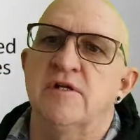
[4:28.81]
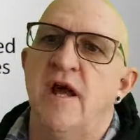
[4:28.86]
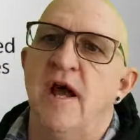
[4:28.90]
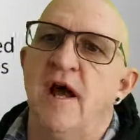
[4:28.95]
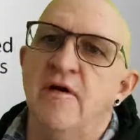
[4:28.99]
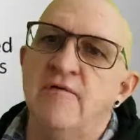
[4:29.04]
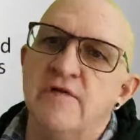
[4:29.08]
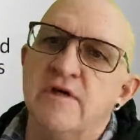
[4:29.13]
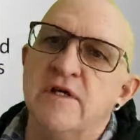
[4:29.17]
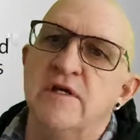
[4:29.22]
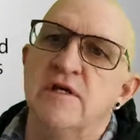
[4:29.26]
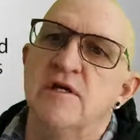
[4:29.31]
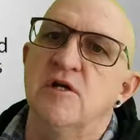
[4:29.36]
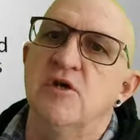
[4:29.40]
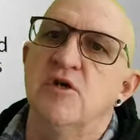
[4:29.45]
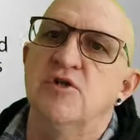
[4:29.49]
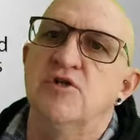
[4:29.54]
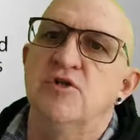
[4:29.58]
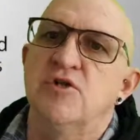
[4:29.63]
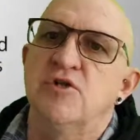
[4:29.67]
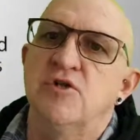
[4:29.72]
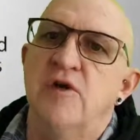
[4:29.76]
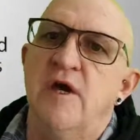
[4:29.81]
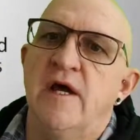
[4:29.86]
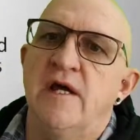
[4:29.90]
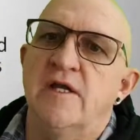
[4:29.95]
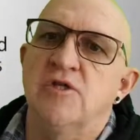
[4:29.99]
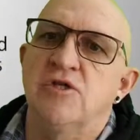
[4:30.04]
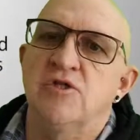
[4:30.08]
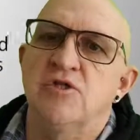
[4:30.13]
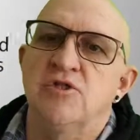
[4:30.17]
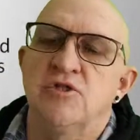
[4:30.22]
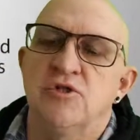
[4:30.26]
having an allergic
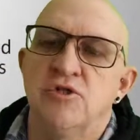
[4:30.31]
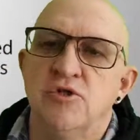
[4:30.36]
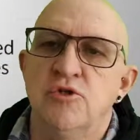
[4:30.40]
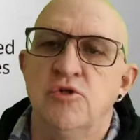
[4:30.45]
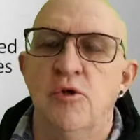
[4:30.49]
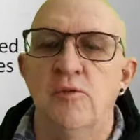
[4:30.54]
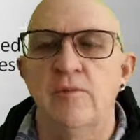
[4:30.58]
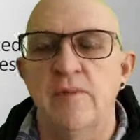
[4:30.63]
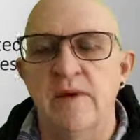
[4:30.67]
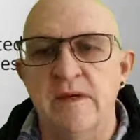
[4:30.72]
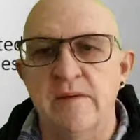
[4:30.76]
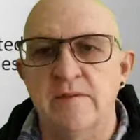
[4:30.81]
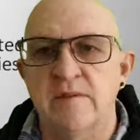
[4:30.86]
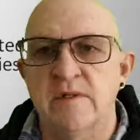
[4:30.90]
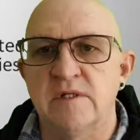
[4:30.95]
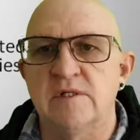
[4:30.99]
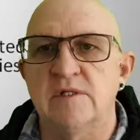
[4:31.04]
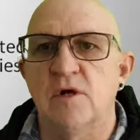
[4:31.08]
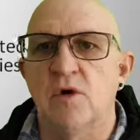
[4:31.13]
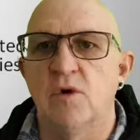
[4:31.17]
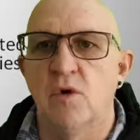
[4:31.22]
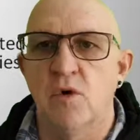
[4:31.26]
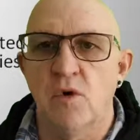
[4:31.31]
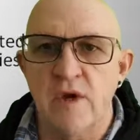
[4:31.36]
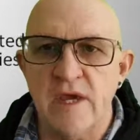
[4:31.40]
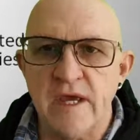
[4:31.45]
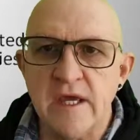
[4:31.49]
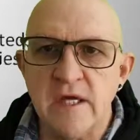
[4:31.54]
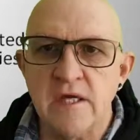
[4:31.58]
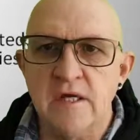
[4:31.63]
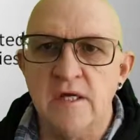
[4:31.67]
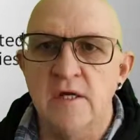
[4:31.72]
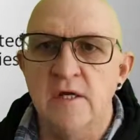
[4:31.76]
reaction to your pigment or
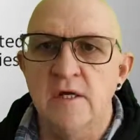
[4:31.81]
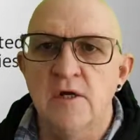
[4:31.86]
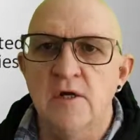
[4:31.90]
ink,